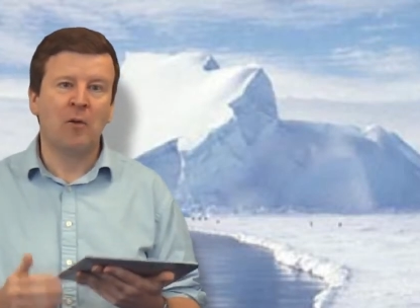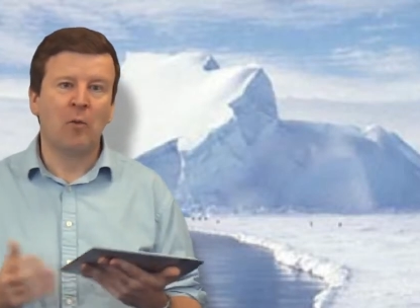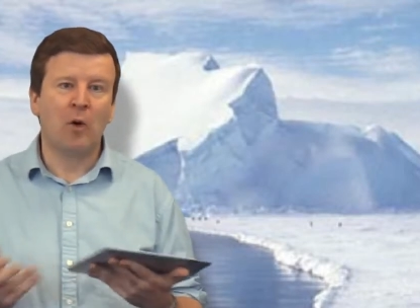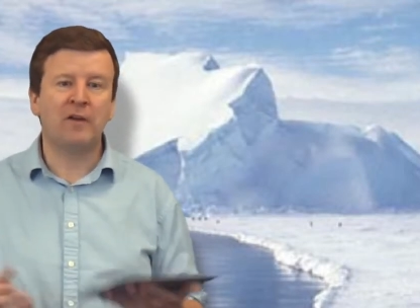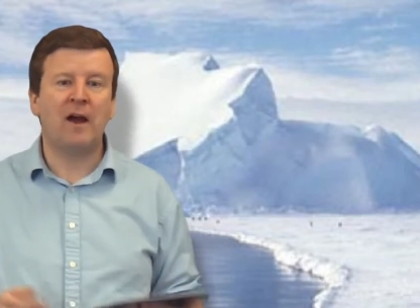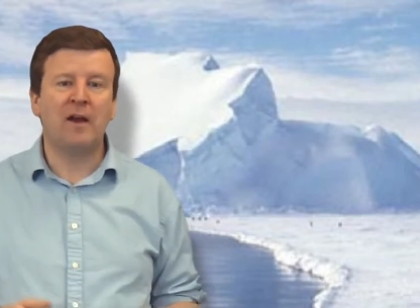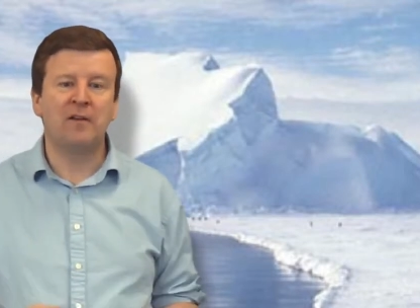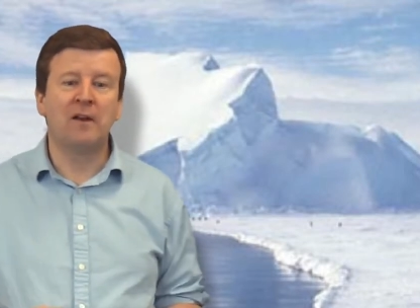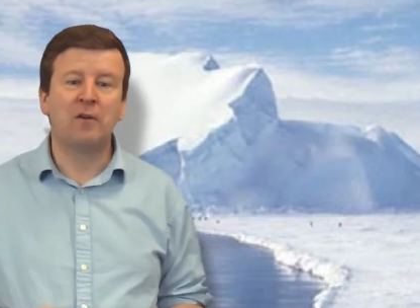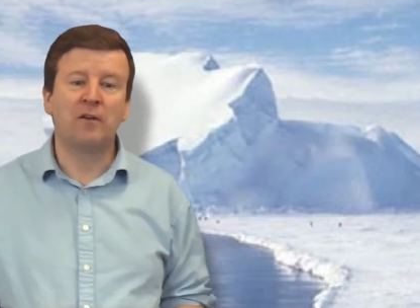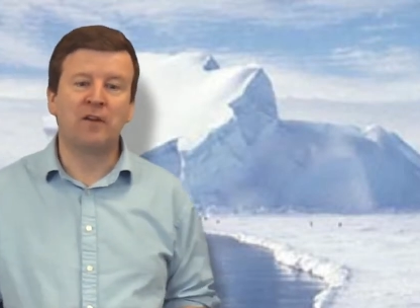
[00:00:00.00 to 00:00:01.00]
Water has
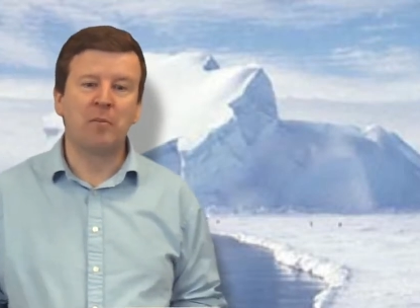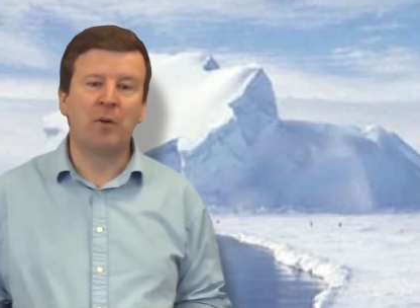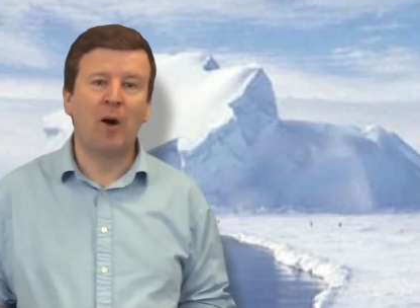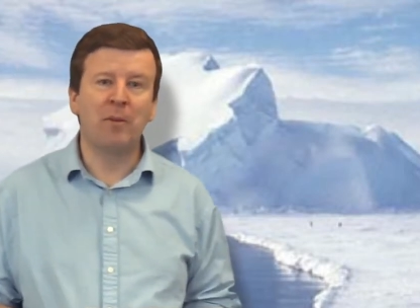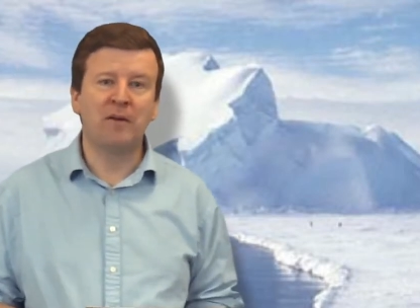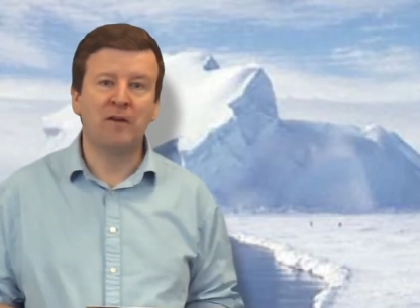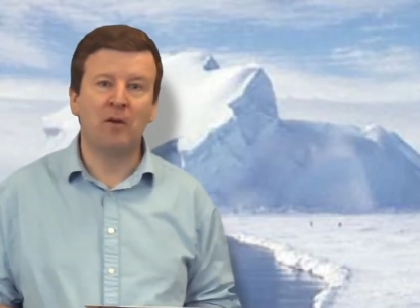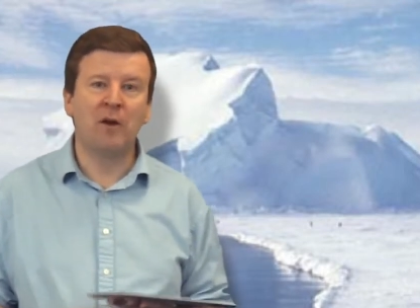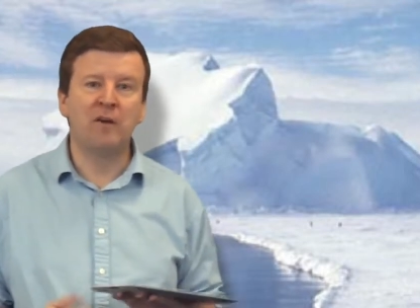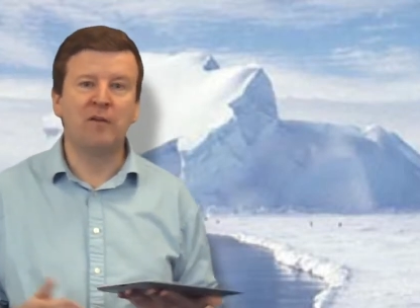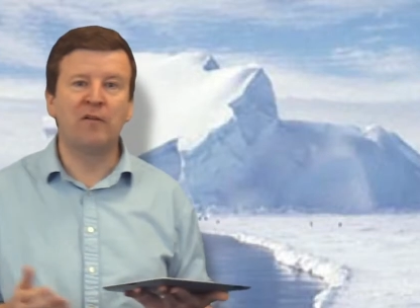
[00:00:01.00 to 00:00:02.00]
an interesting property that
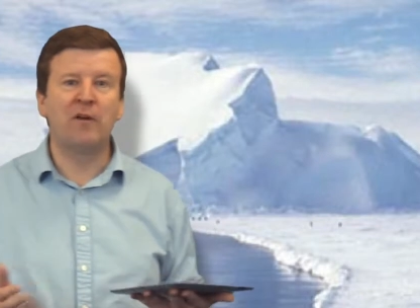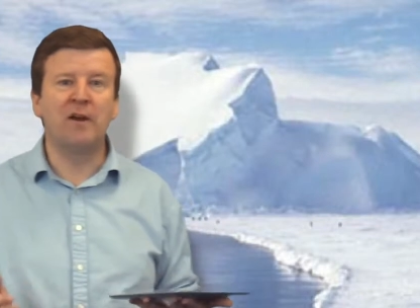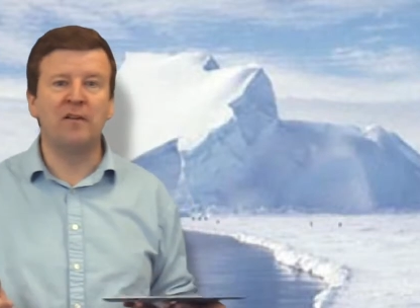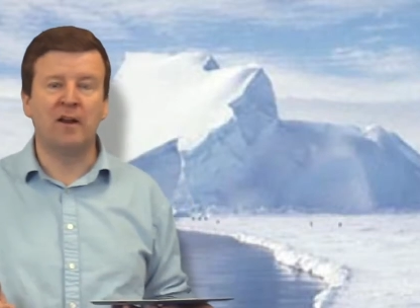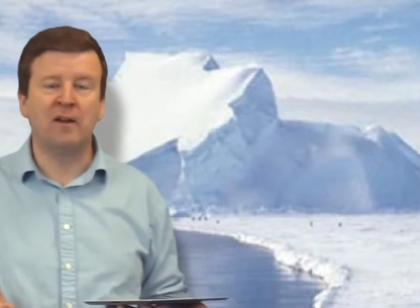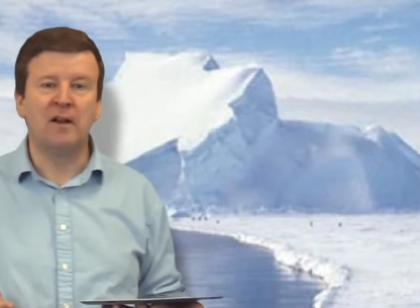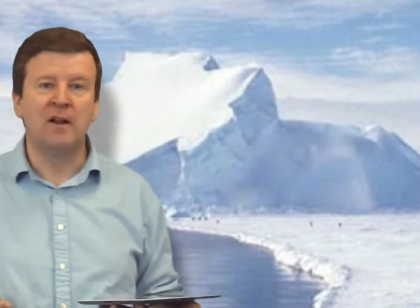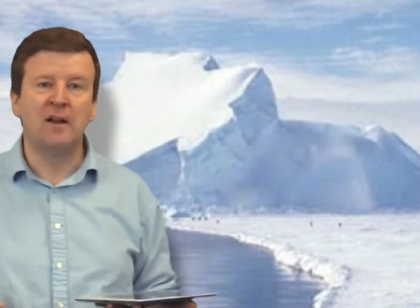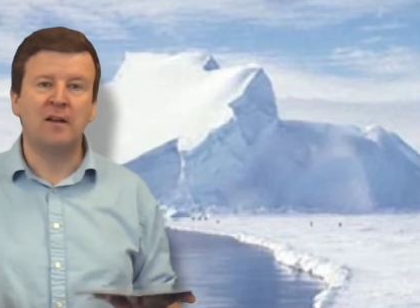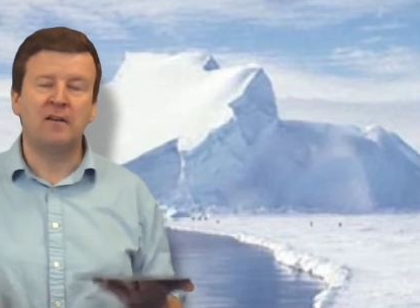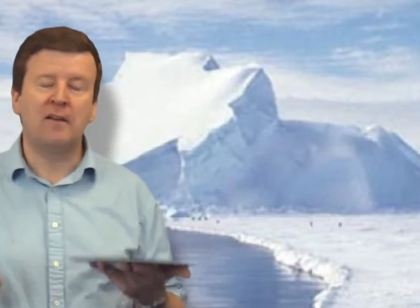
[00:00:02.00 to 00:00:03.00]
when you freeze it,
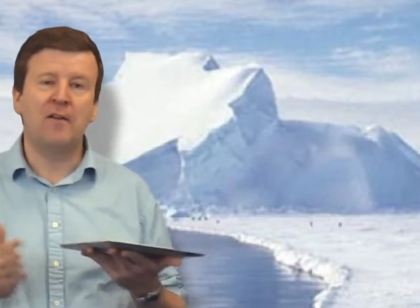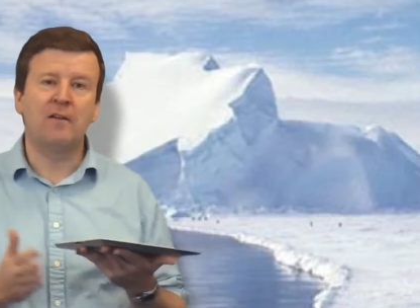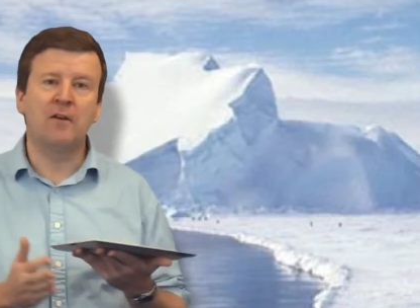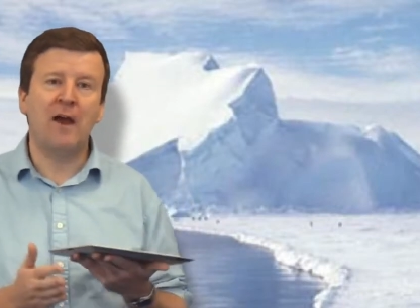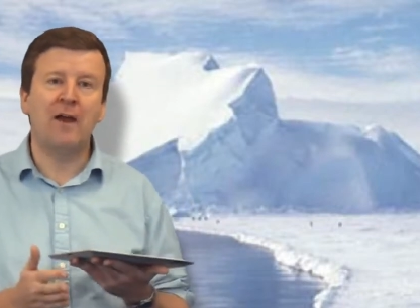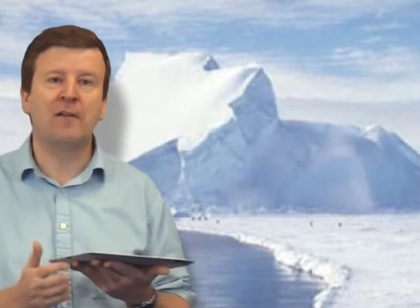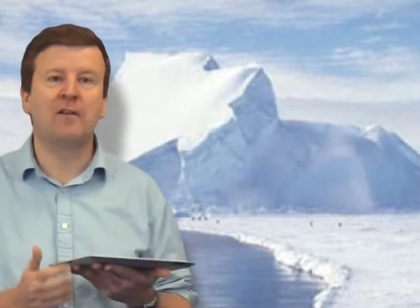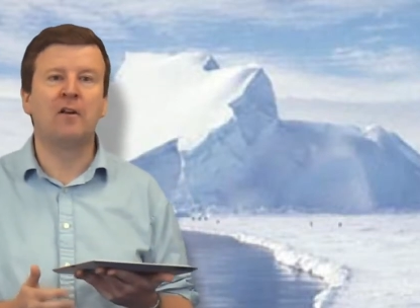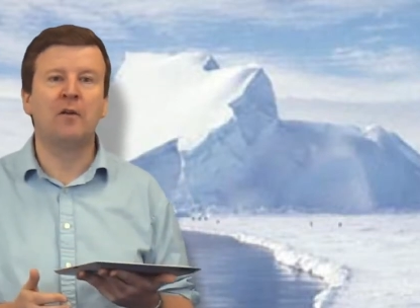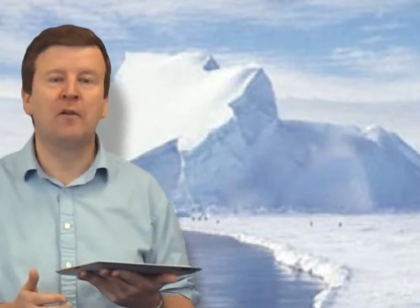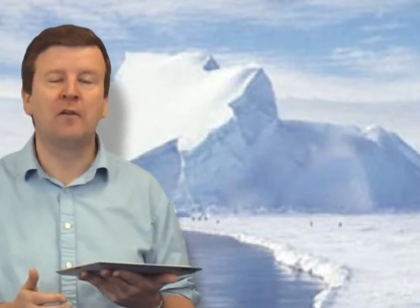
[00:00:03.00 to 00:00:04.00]
it tends to
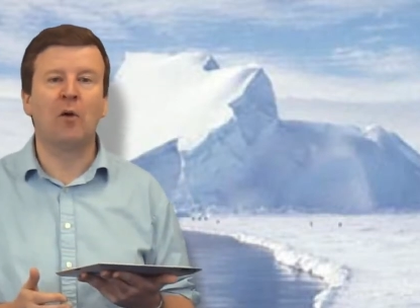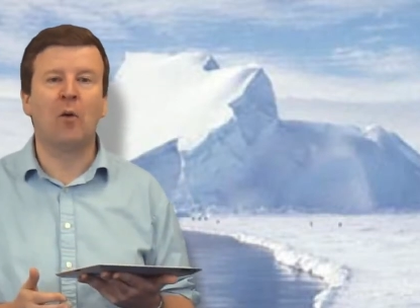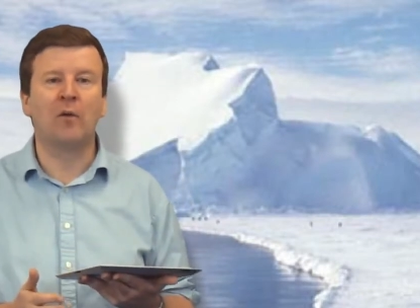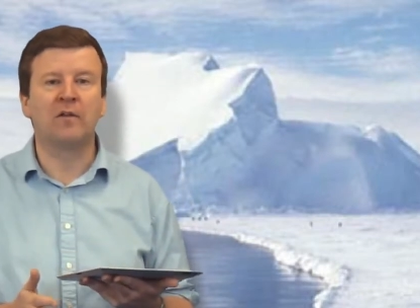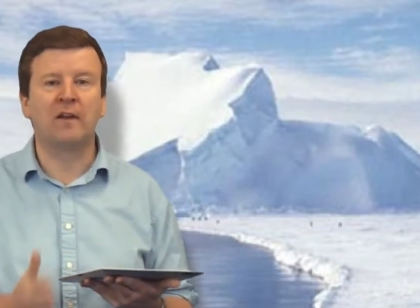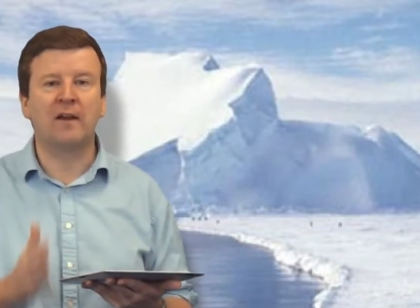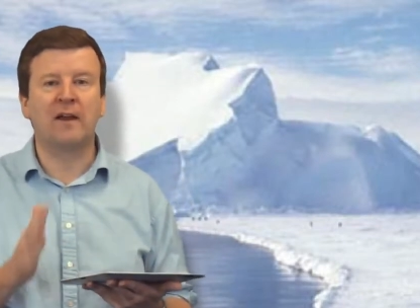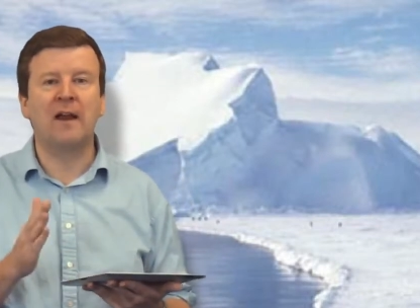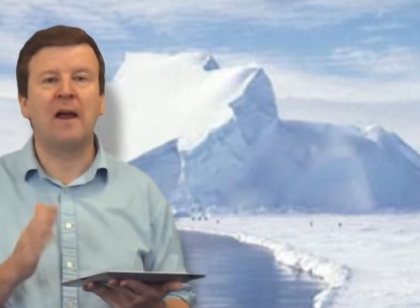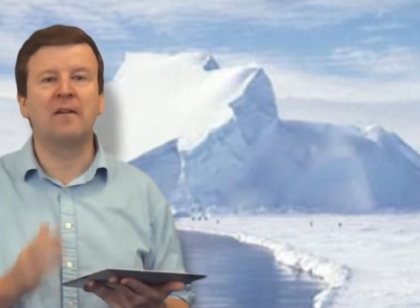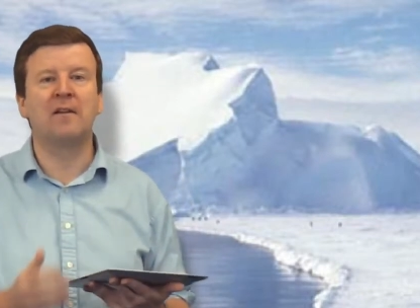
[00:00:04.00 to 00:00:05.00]
exclude salts that
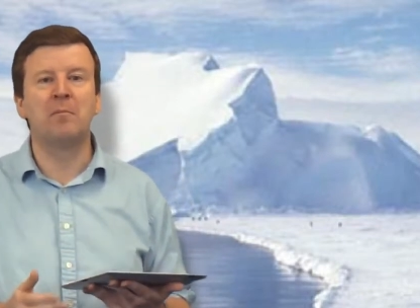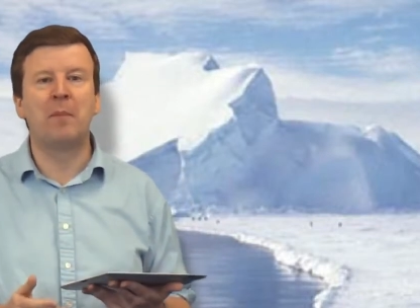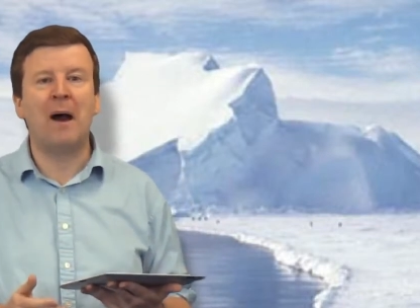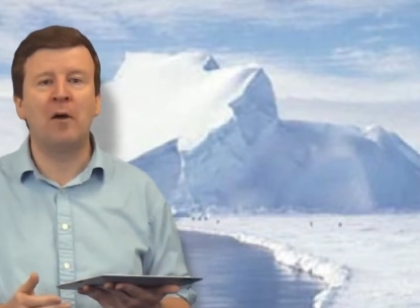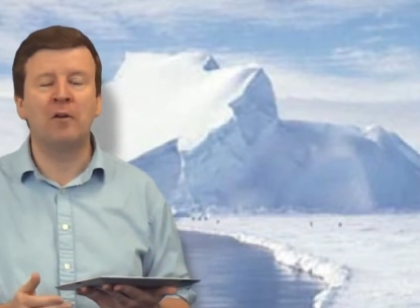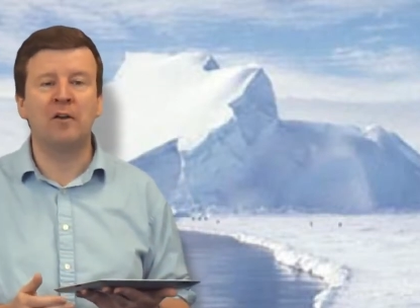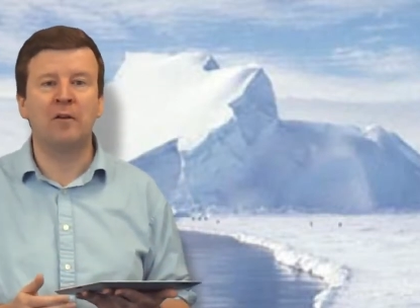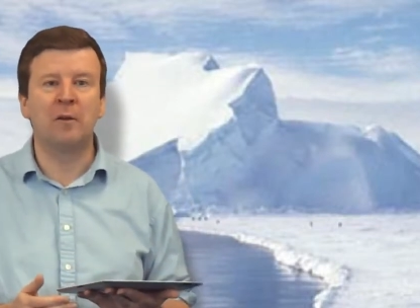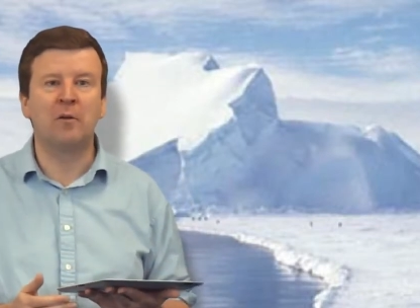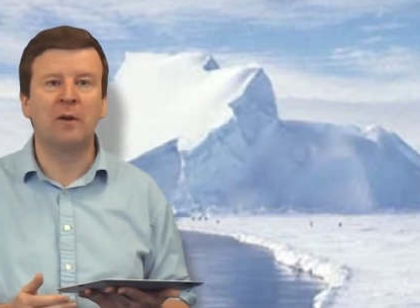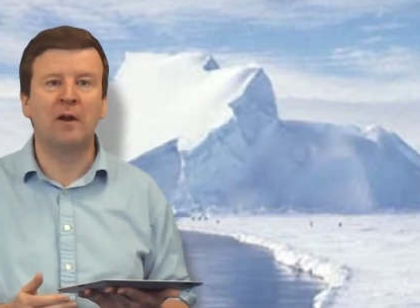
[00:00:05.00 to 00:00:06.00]
collect in boundaries
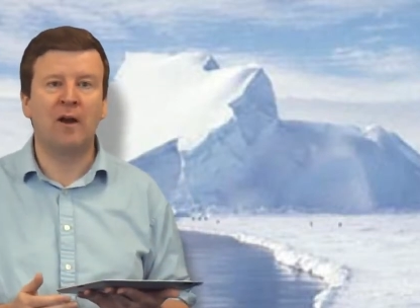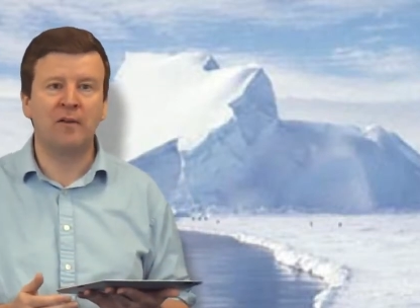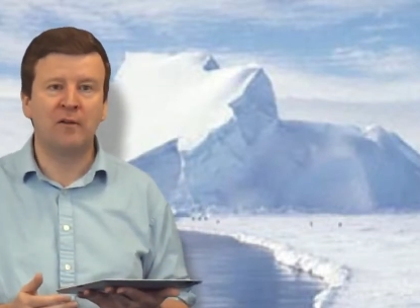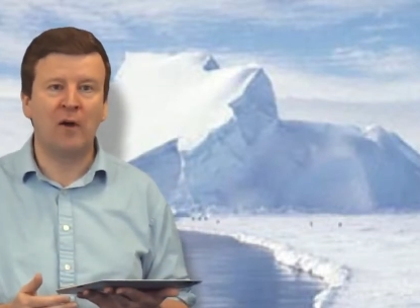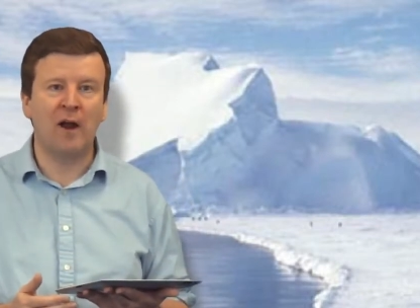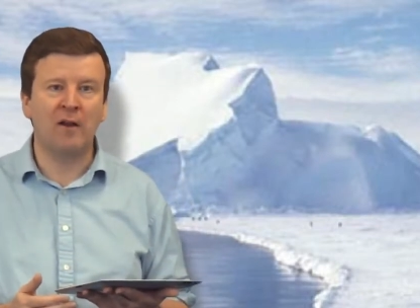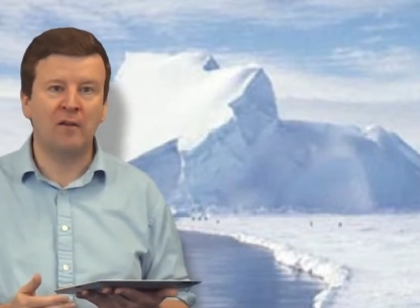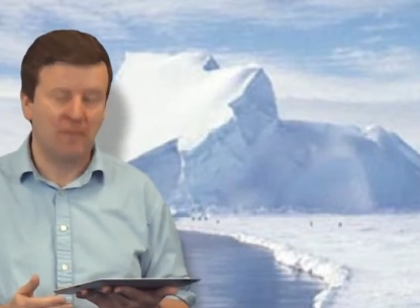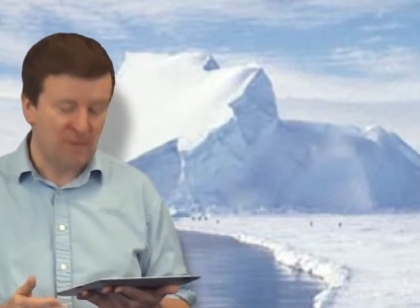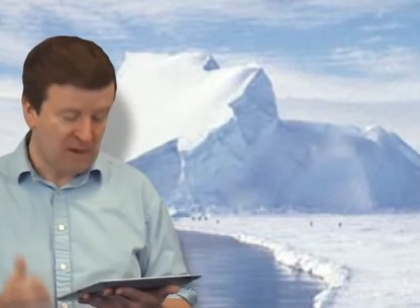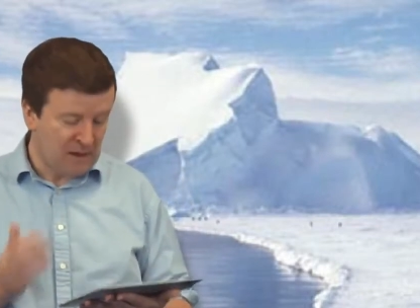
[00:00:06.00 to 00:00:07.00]
between ice grains.